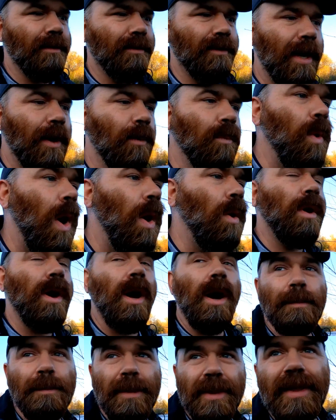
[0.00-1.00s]
they woke
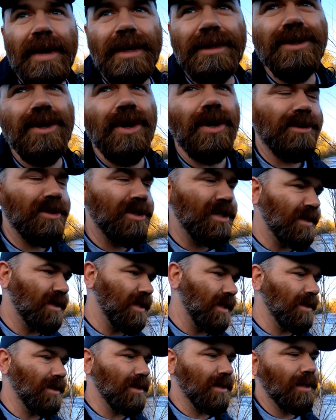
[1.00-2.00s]
up and they saw
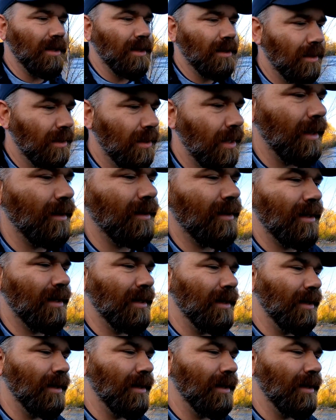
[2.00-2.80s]
Jesus, and